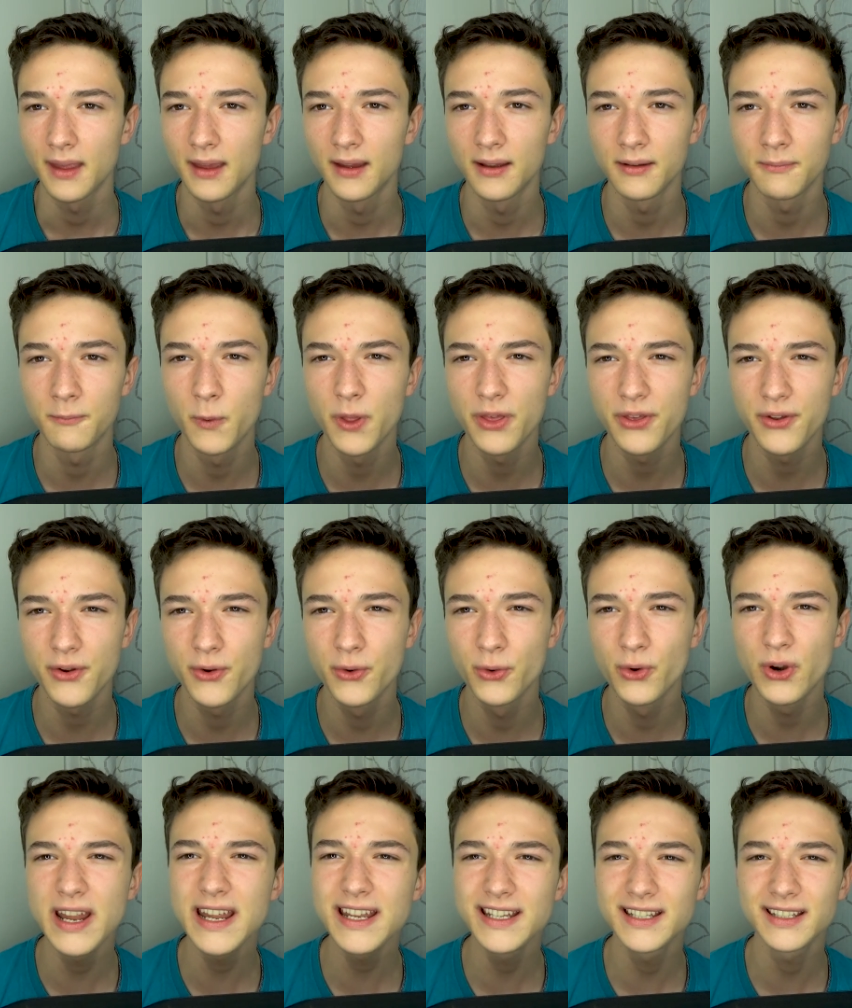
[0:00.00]
uh, with
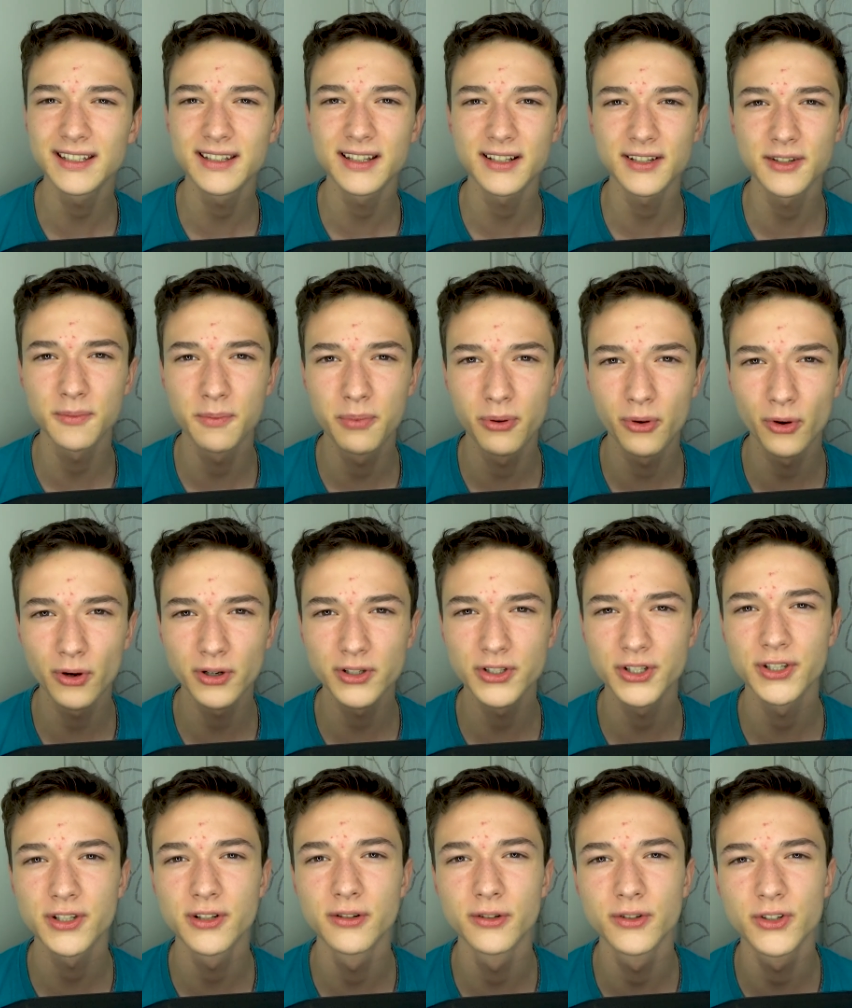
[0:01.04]
grid the support
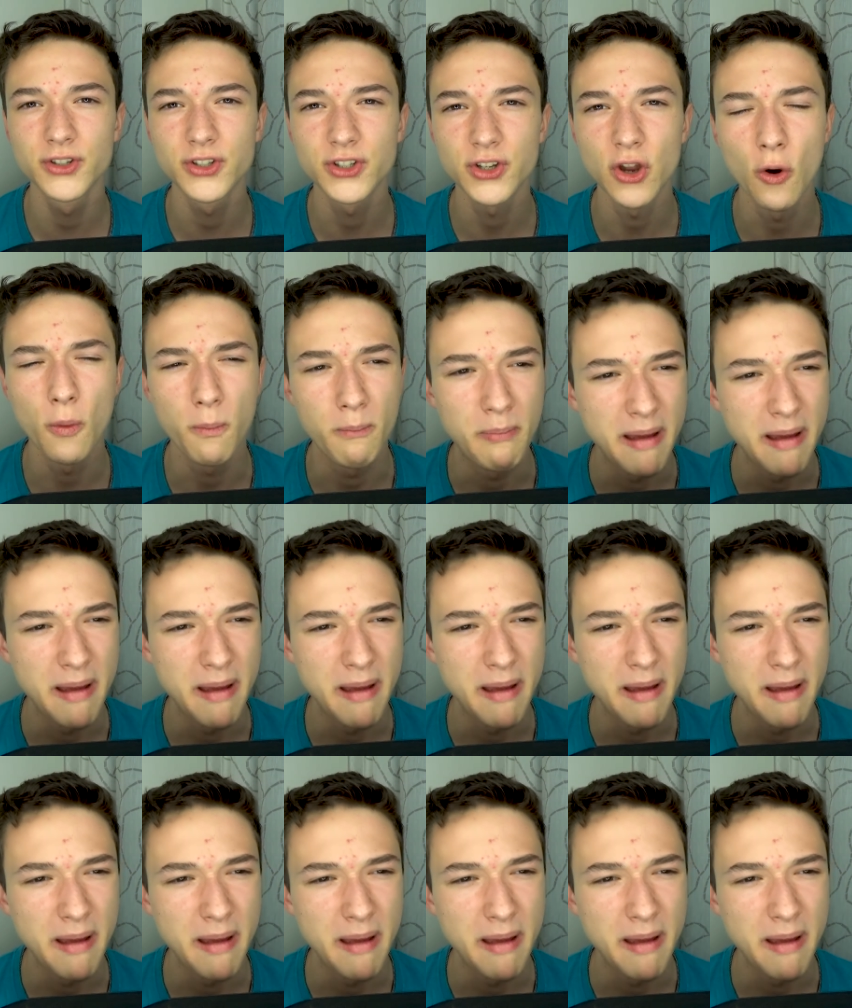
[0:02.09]
just looks so